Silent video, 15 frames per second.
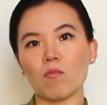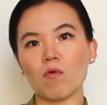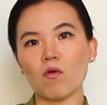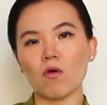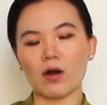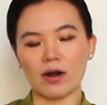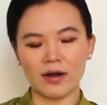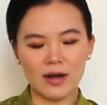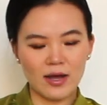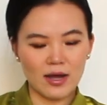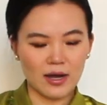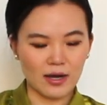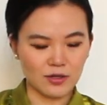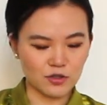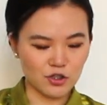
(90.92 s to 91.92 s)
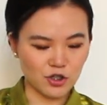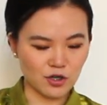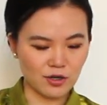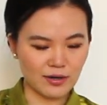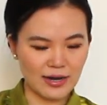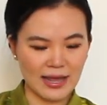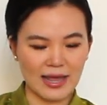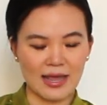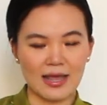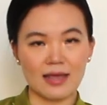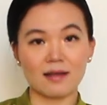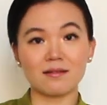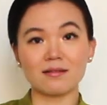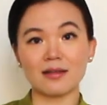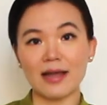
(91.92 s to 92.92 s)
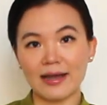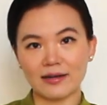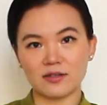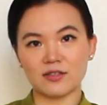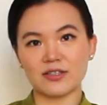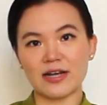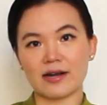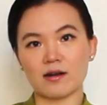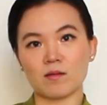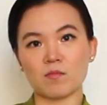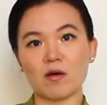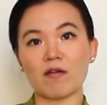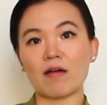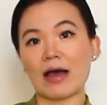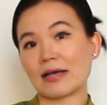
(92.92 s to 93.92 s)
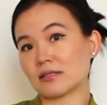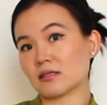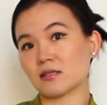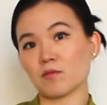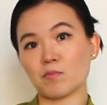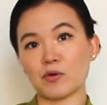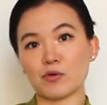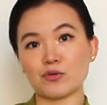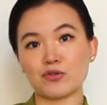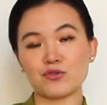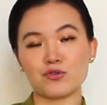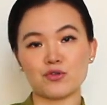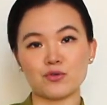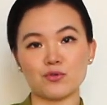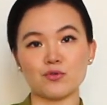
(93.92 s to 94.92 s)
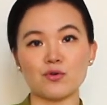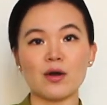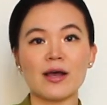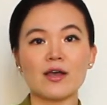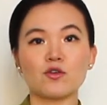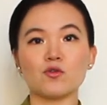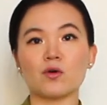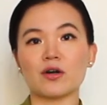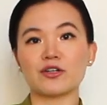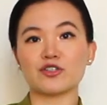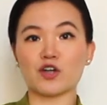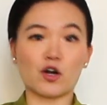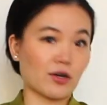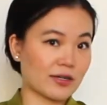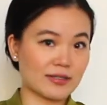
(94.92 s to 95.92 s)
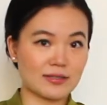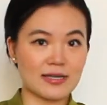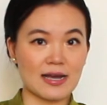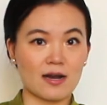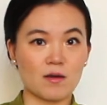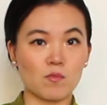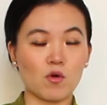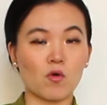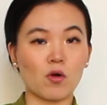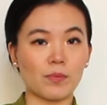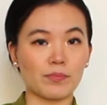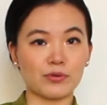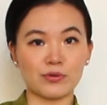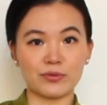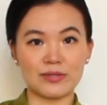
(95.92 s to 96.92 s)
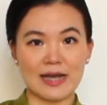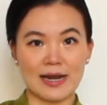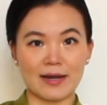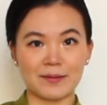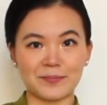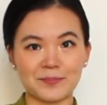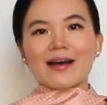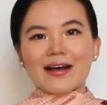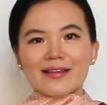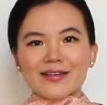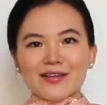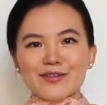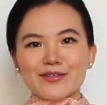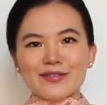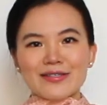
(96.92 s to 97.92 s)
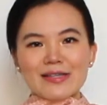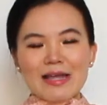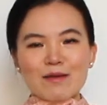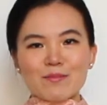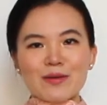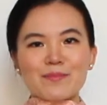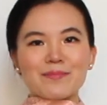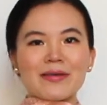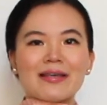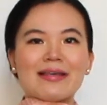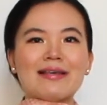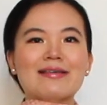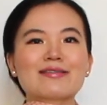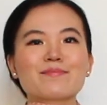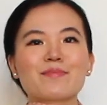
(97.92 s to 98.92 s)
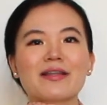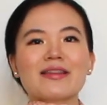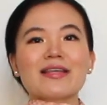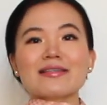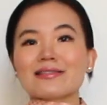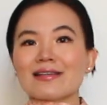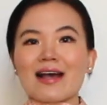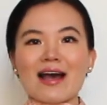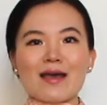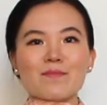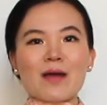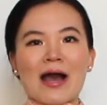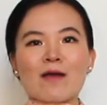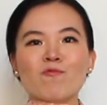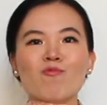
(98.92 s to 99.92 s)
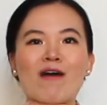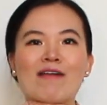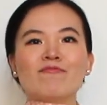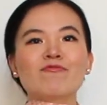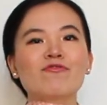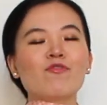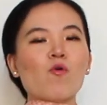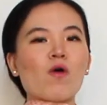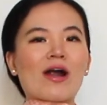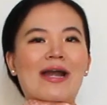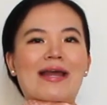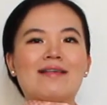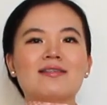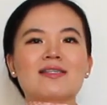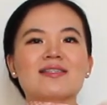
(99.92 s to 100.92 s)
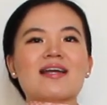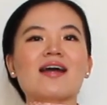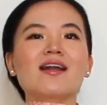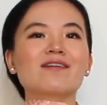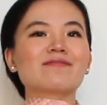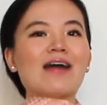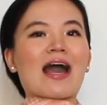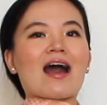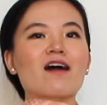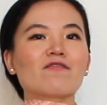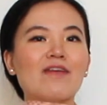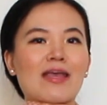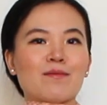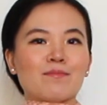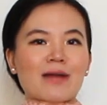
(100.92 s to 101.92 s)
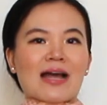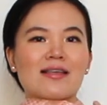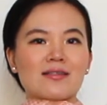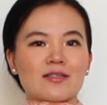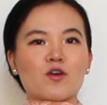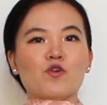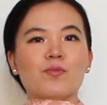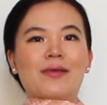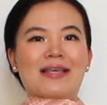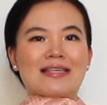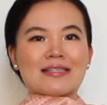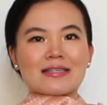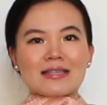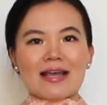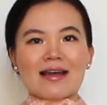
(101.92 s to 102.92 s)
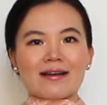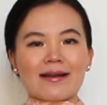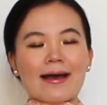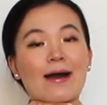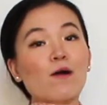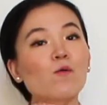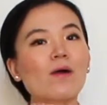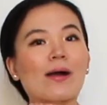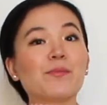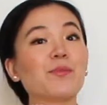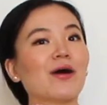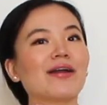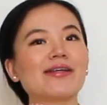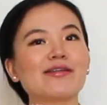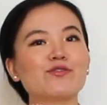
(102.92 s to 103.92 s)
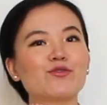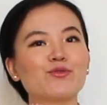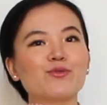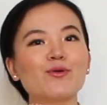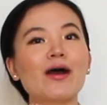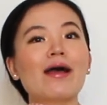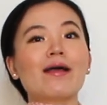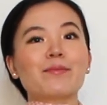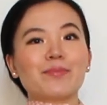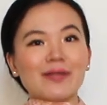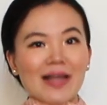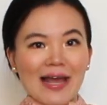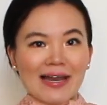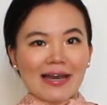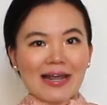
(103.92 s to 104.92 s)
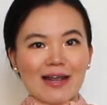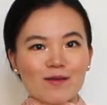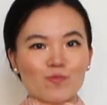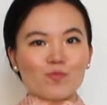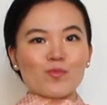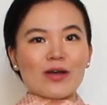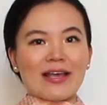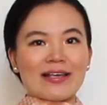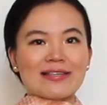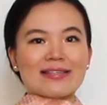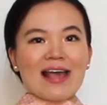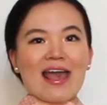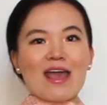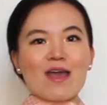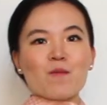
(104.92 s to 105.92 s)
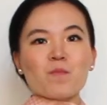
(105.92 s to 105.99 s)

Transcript: more under a lighter denim as opposed to your dark denim or blue denim. Another statement piece, but this time I went for, instead of having my silk piece stand out, I wanted to blend in with a